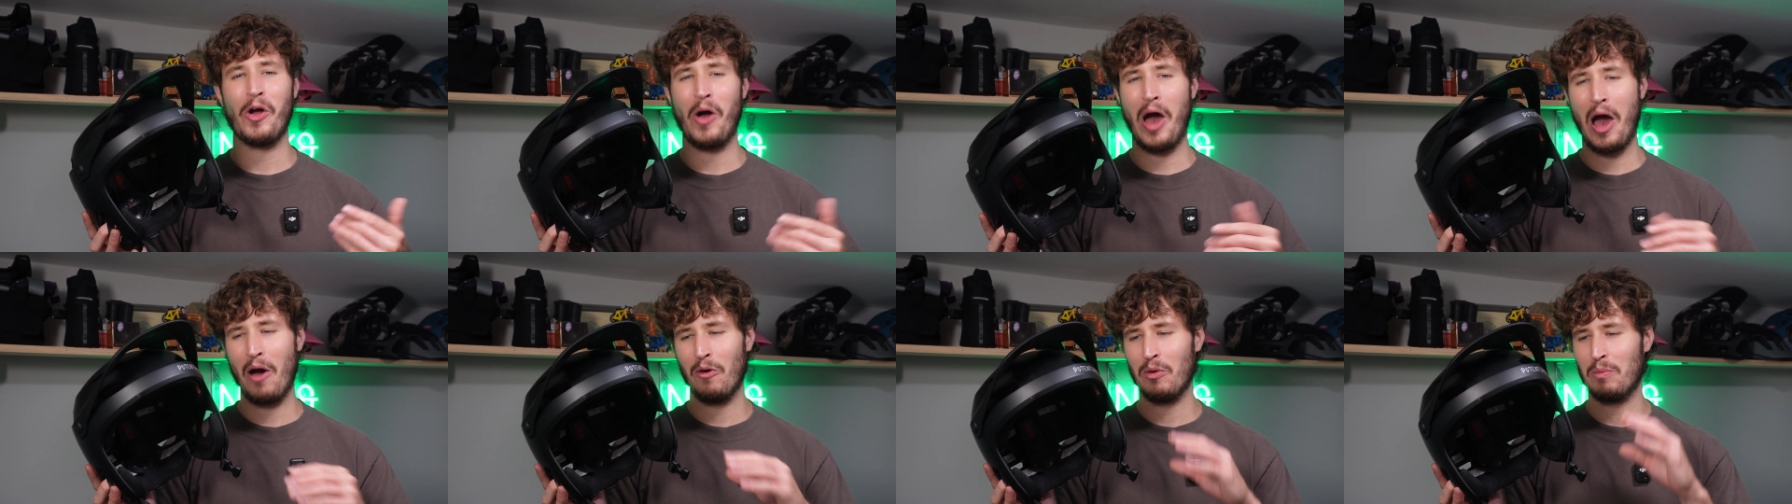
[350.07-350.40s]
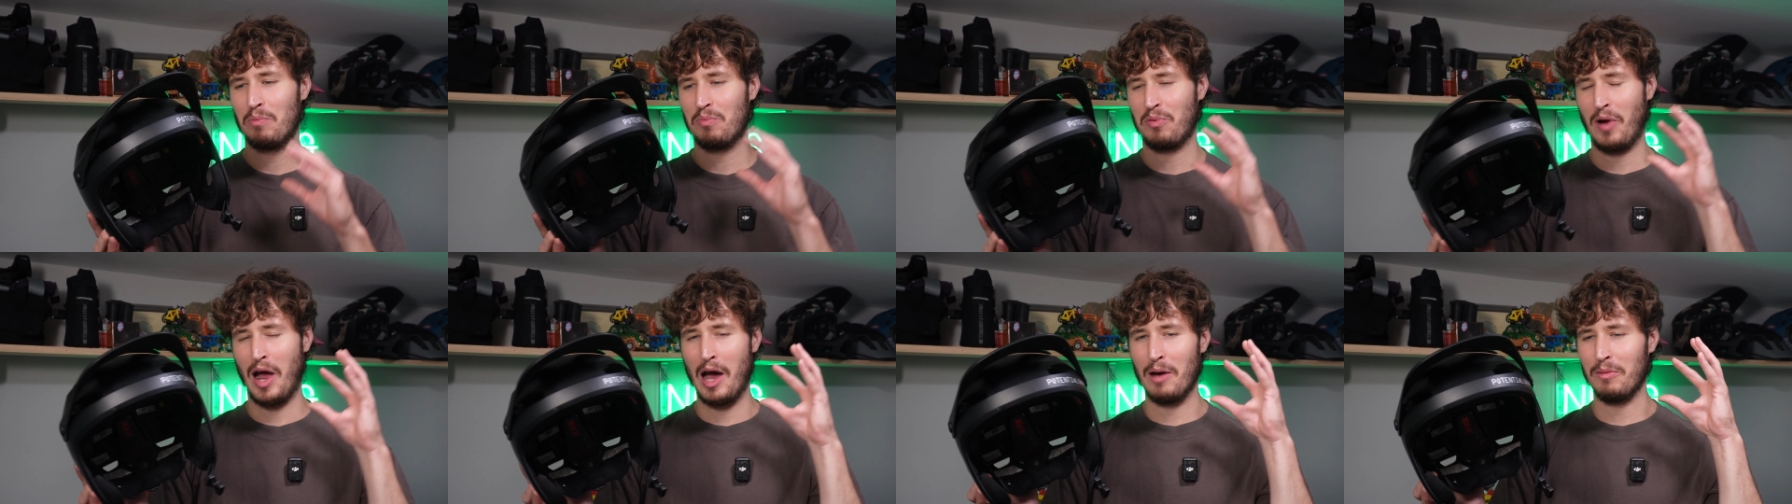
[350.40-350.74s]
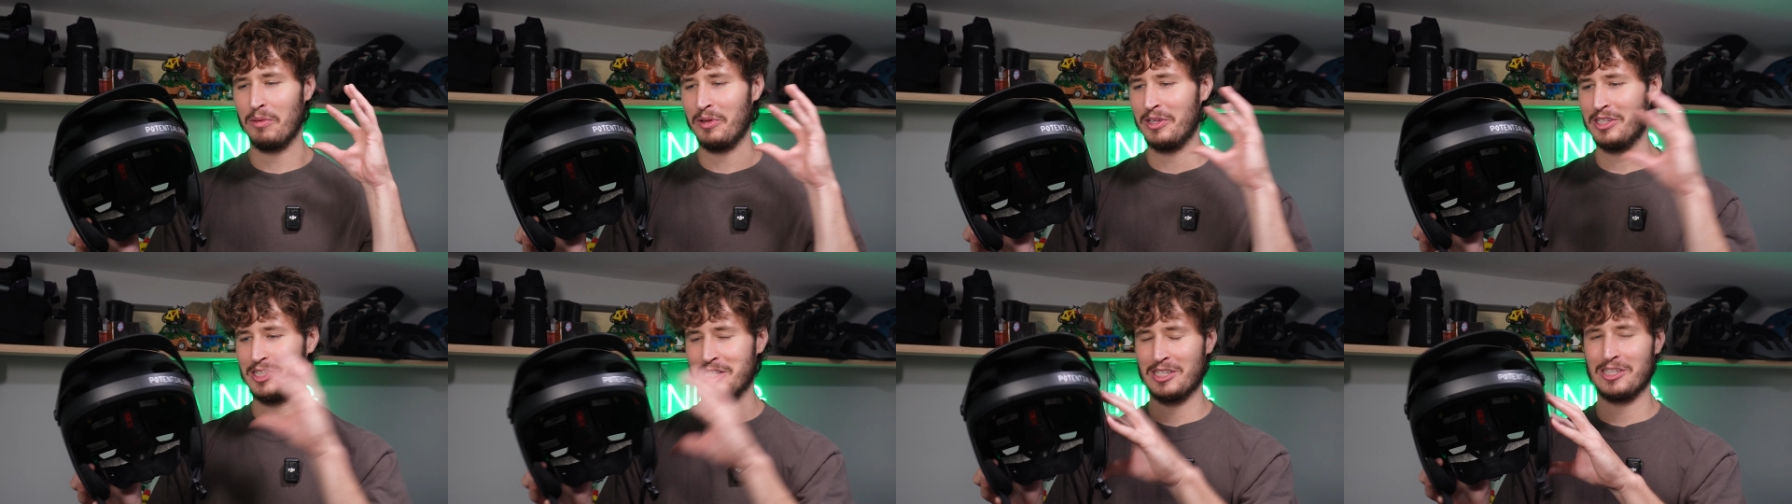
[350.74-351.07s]
I would
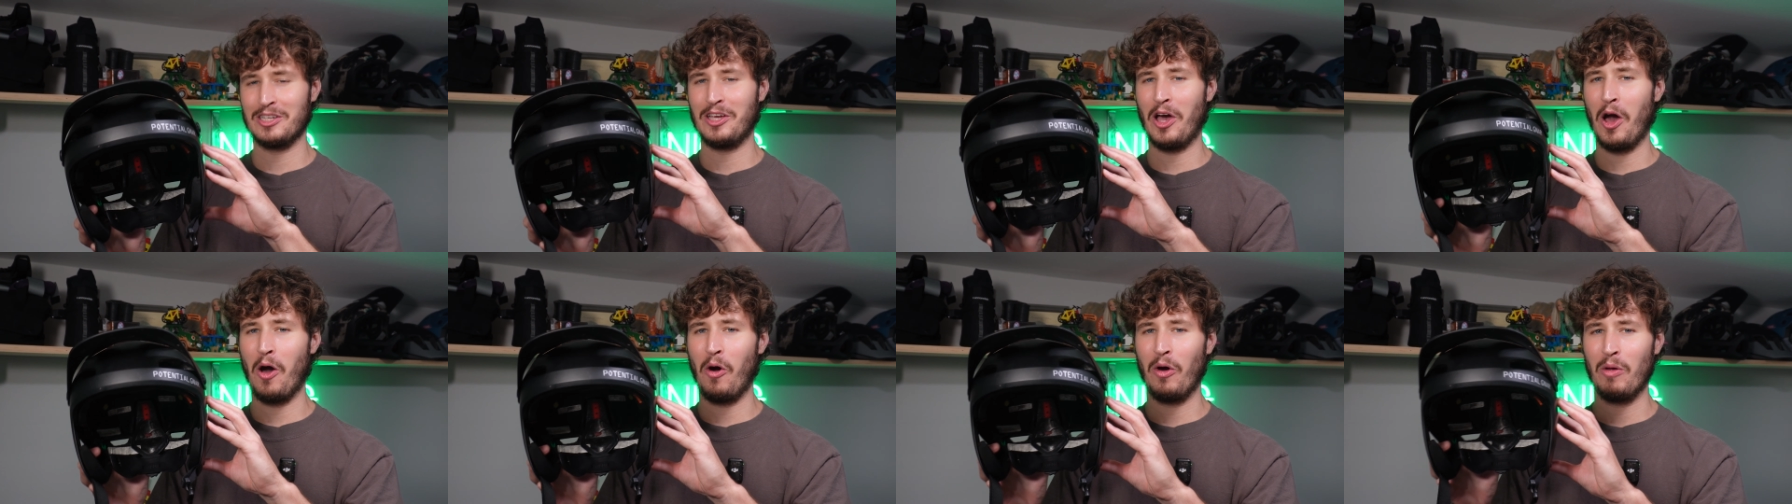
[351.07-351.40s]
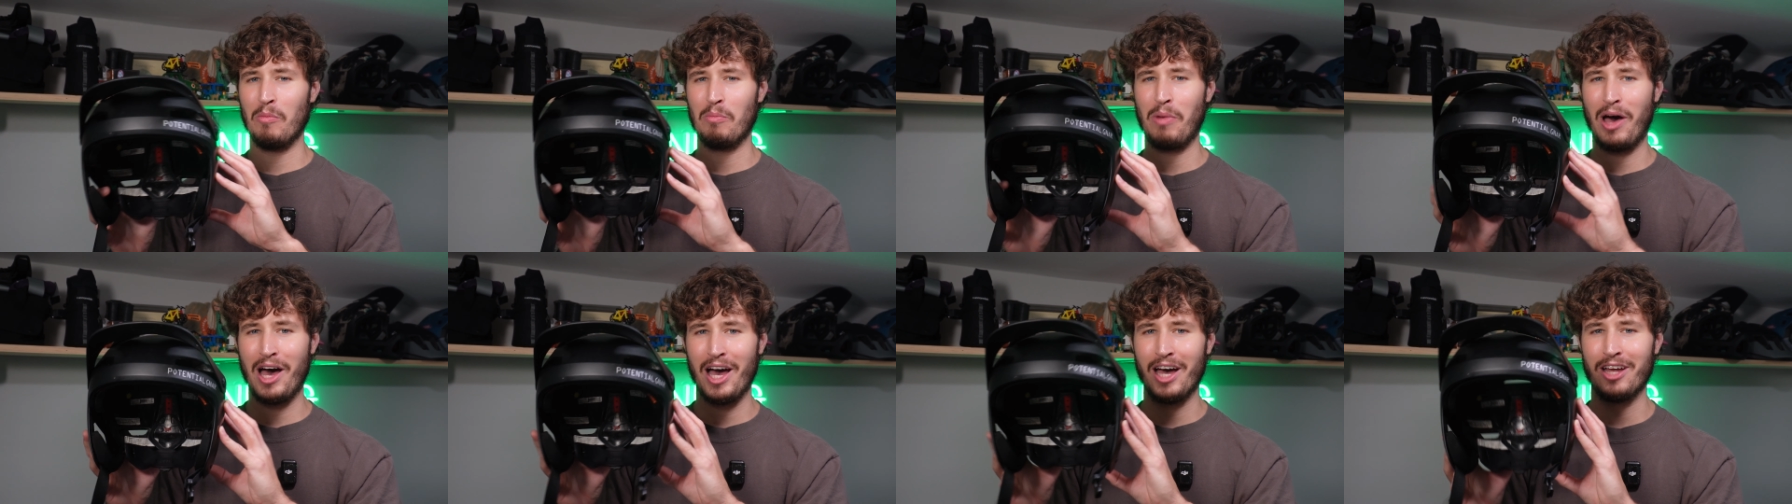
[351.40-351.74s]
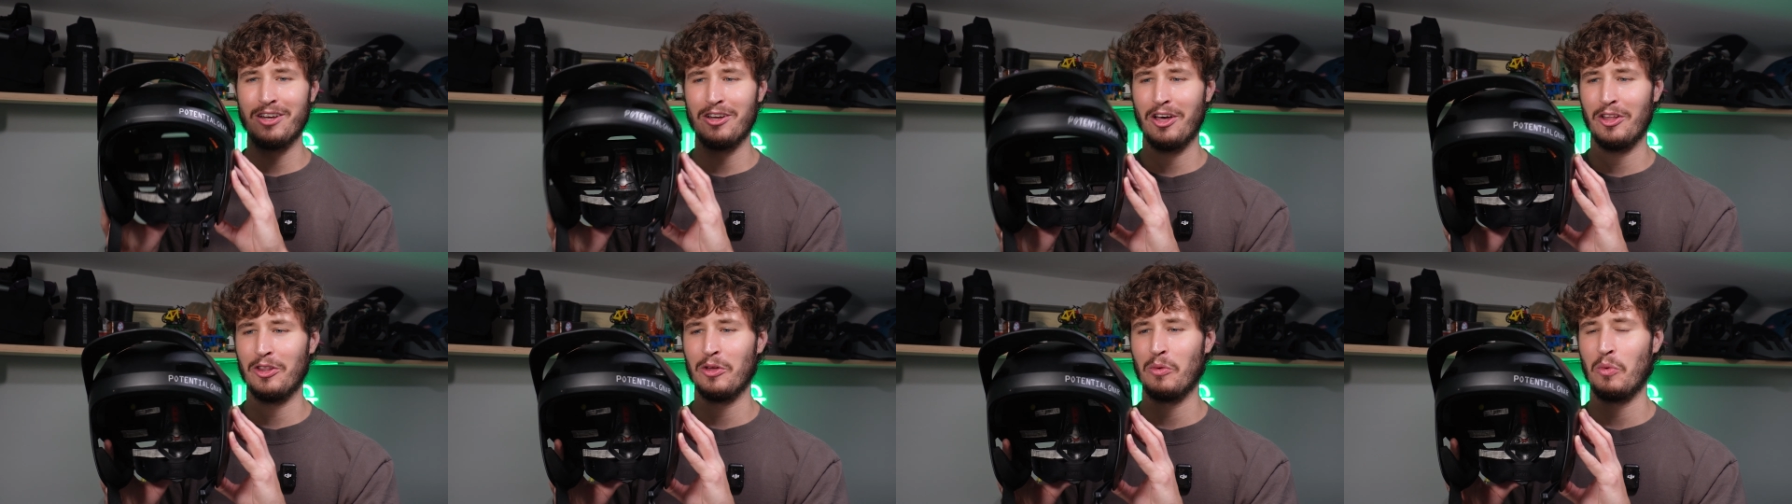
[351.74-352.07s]
probably just go and buy
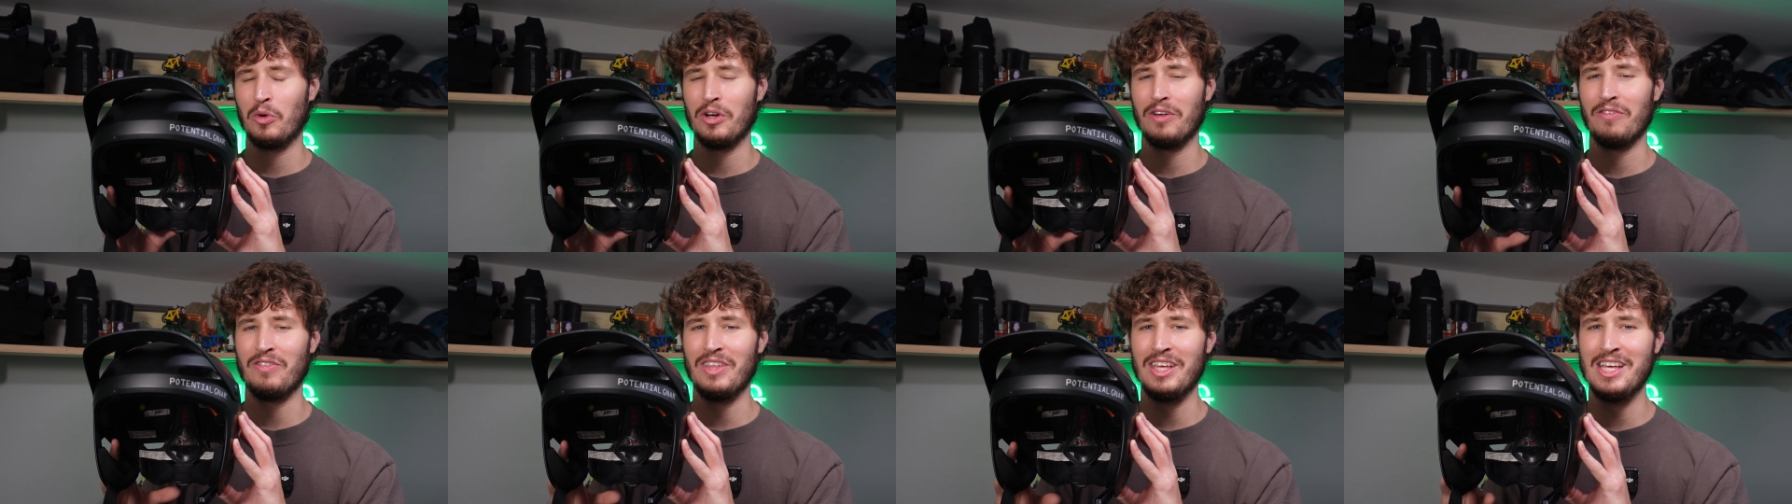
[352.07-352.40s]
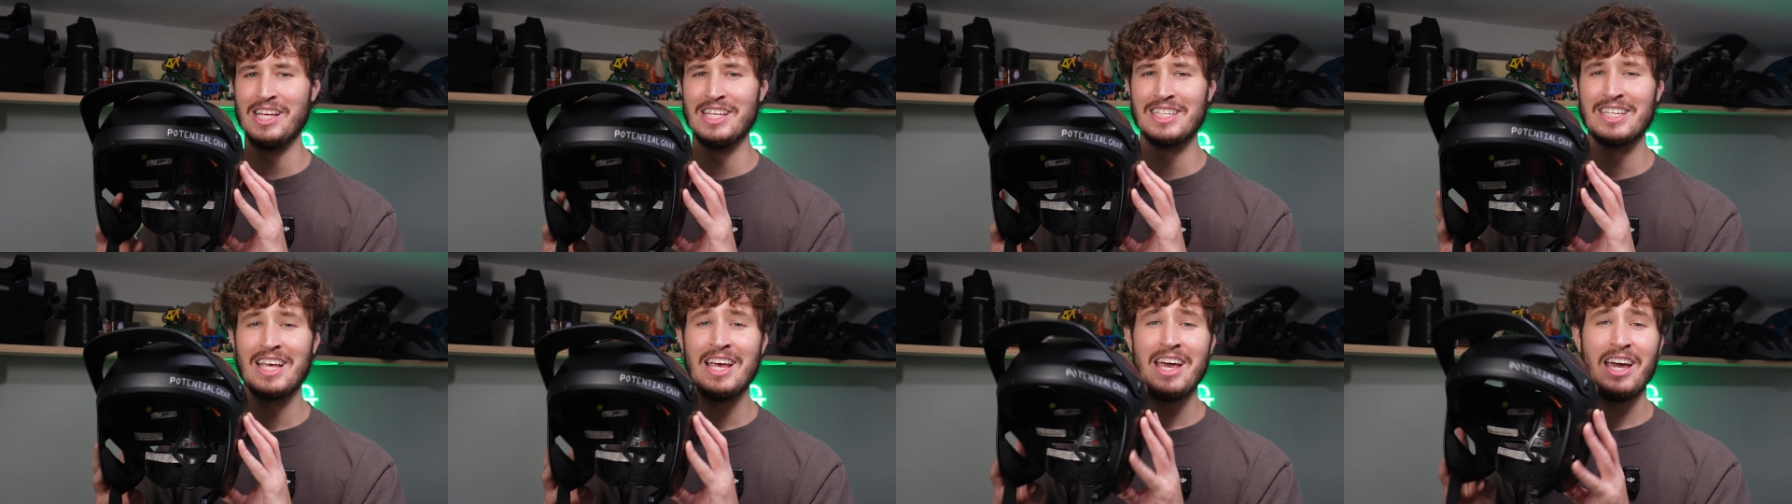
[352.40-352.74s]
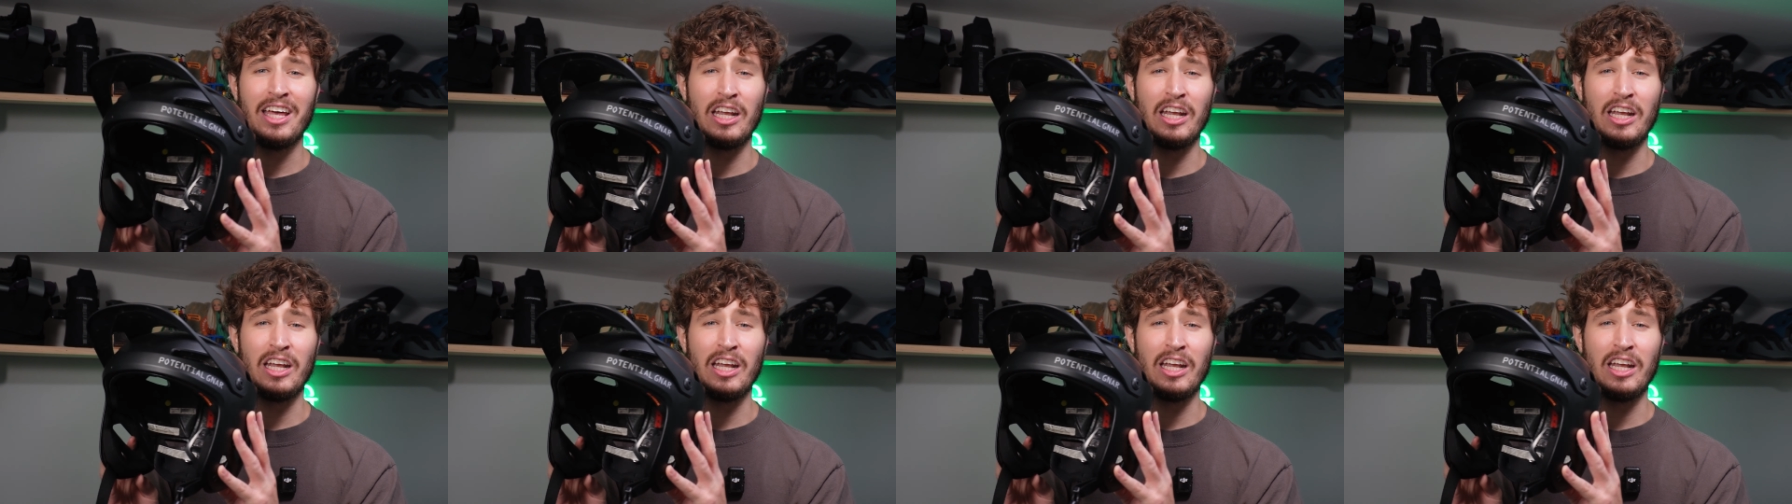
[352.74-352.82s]
another one of these.